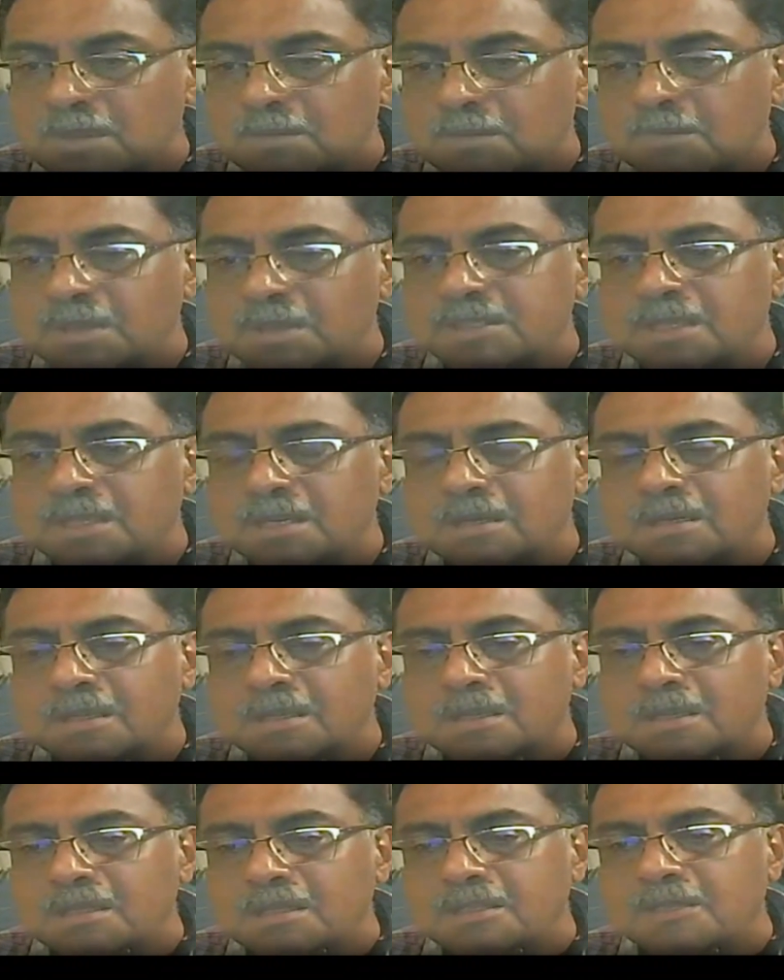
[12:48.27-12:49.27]
But then
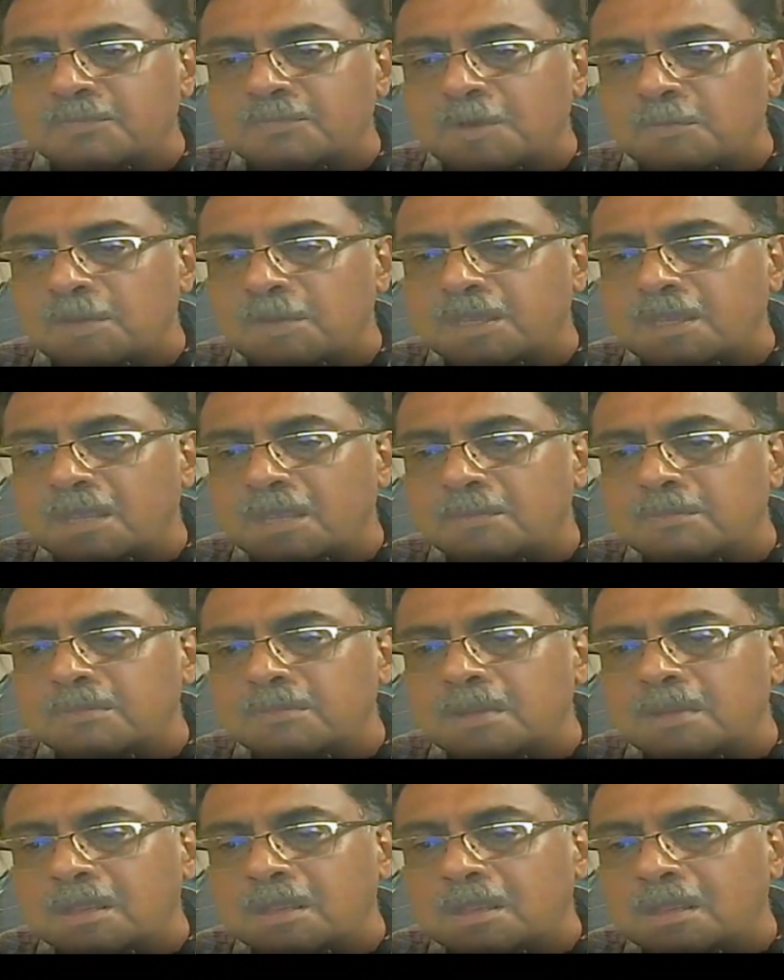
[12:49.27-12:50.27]
the public came
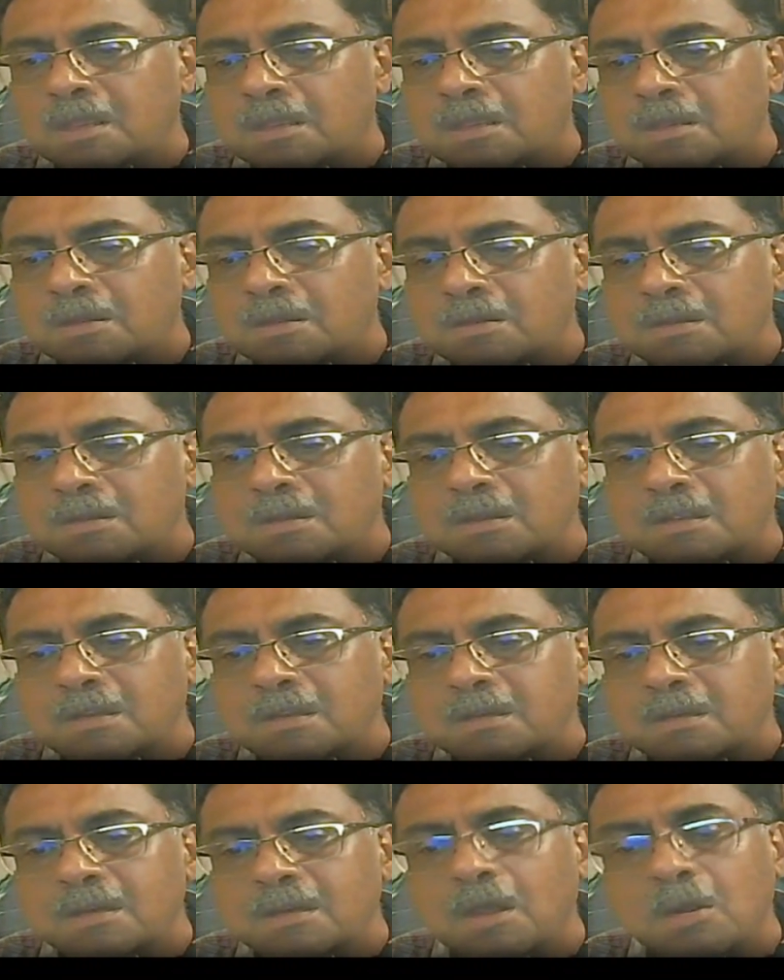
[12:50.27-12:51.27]

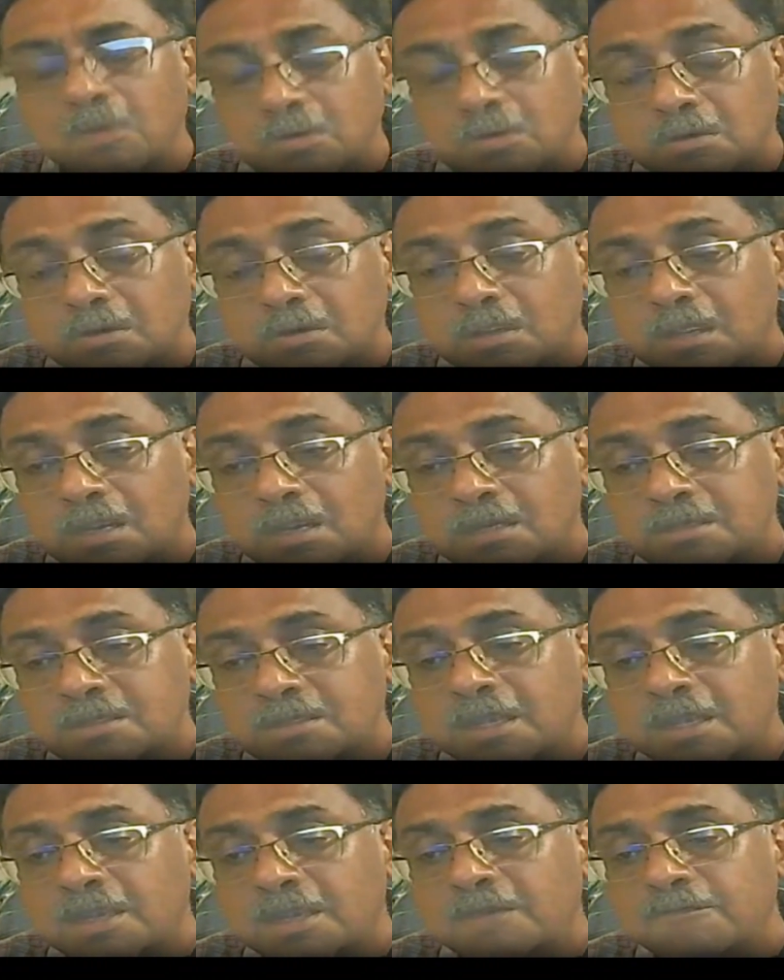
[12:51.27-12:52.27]
down, and
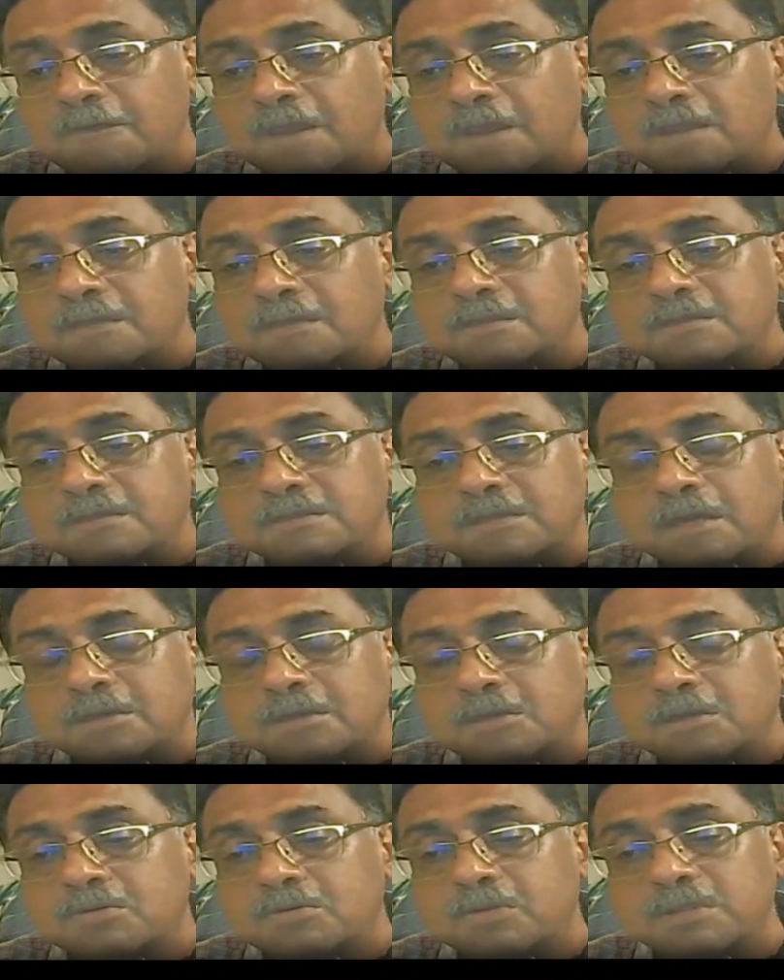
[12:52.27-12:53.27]
they in fact
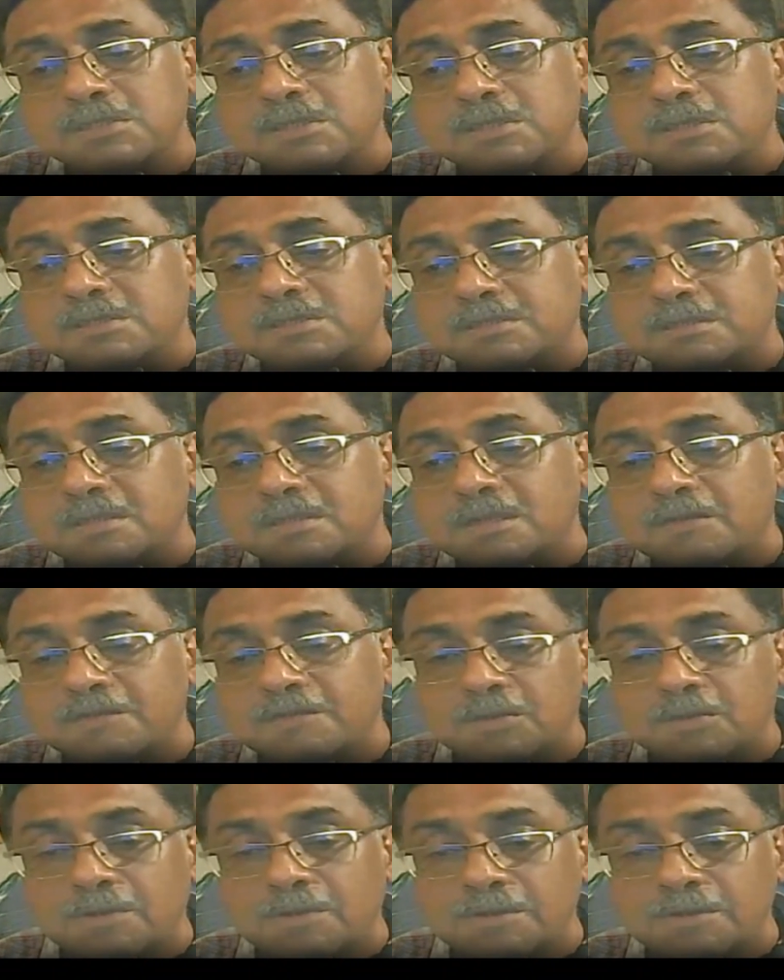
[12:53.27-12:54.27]
started to resist the
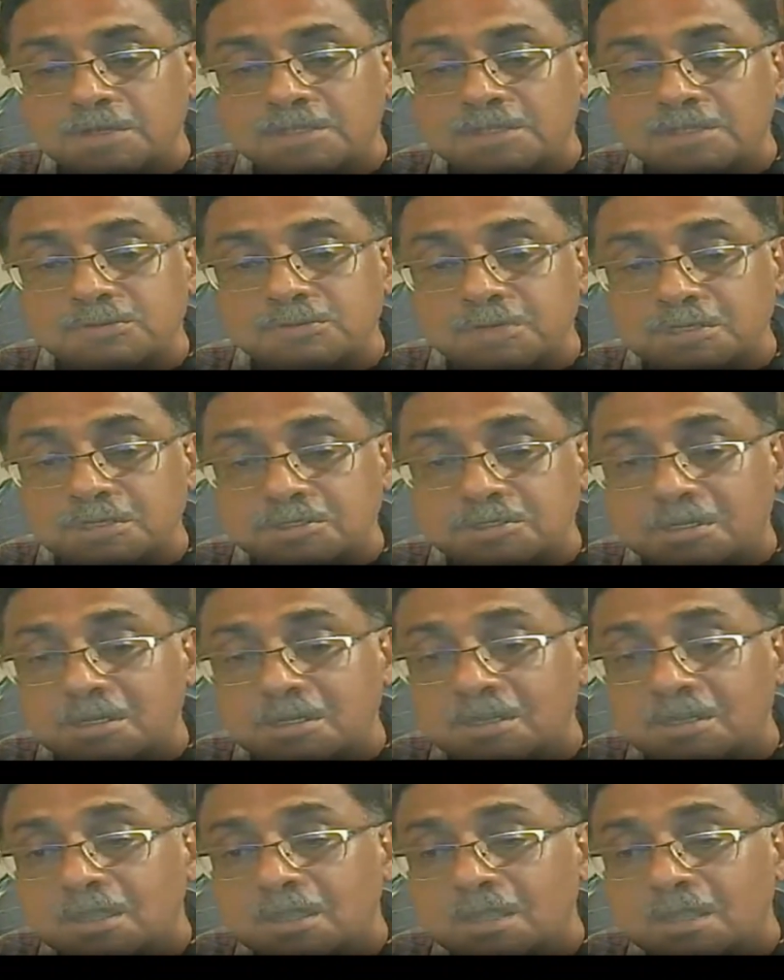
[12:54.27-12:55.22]
revenue administration.